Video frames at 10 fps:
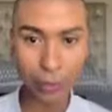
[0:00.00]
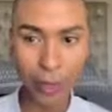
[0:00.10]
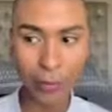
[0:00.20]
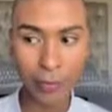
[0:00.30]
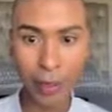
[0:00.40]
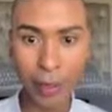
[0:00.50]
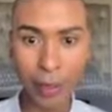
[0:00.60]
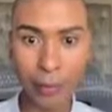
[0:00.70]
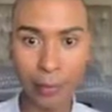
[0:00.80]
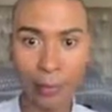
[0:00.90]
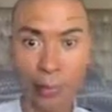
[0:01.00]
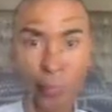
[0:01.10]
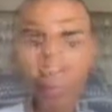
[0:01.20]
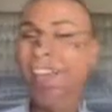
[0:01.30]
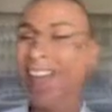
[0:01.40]
when I find them.
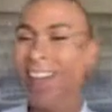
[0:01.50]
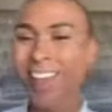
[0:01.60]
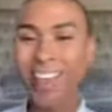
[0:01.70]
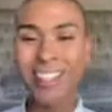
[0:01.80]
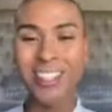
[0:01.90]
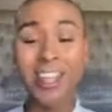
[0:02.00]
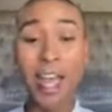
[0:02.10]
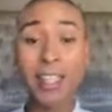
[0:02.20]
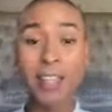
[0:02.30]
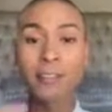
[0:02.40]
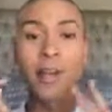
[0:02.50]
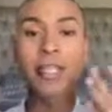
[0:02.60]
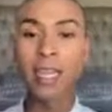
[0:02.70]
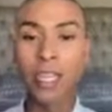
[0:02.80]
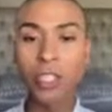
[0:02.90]
Okay, so now that the
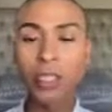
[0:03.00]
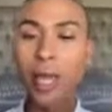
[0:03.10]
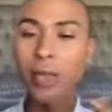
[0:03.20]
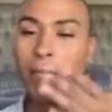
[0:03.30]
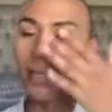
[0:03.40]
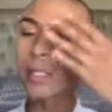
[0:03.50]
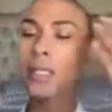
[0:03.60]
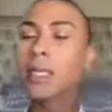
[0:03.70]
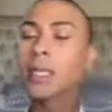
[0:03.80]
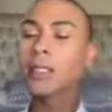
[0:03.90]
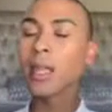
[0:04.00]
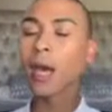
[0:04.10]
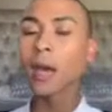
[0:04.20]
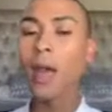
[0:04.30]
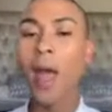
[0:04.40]
foundation and the concealer is
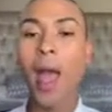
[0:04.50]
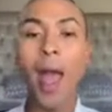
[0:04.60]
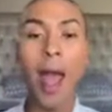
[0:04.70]
done,